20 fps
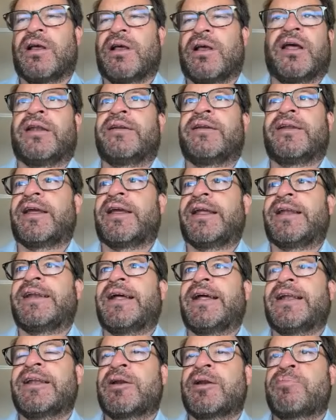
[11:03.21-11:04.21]
And
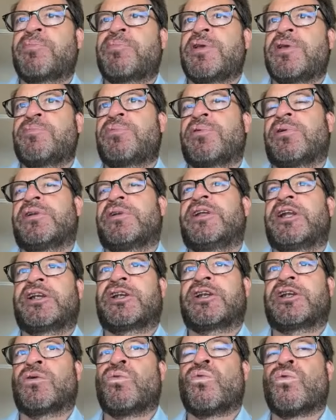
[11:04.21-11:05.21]
other people
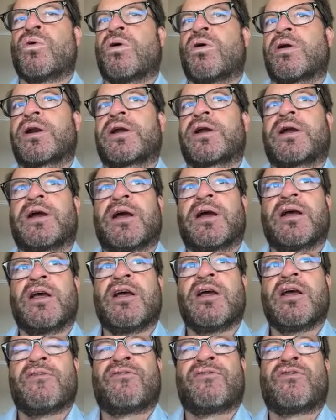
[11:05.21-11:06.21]
that work
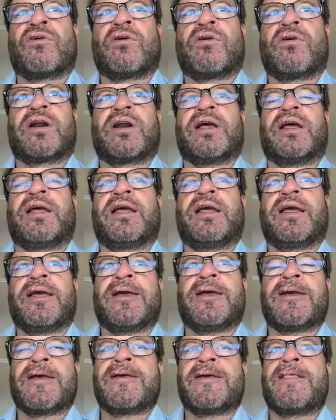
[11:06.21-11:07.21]
for
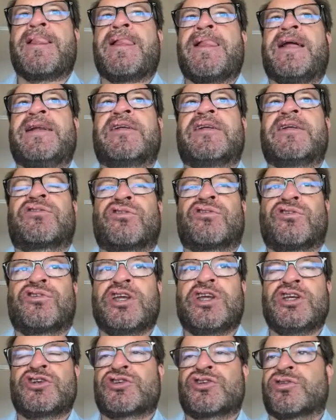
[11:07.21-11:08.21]
an
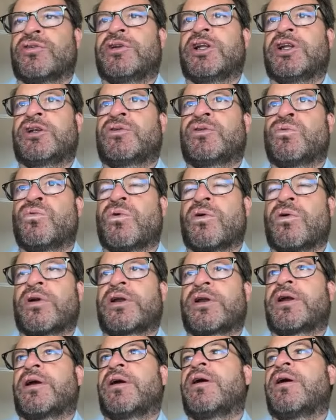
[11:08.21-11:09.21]
association that
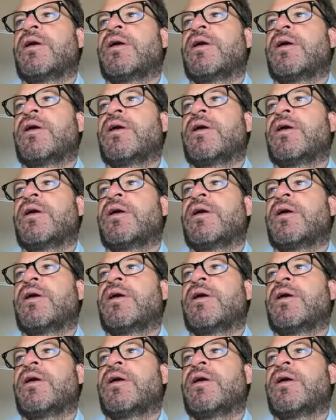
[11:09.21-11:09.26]
work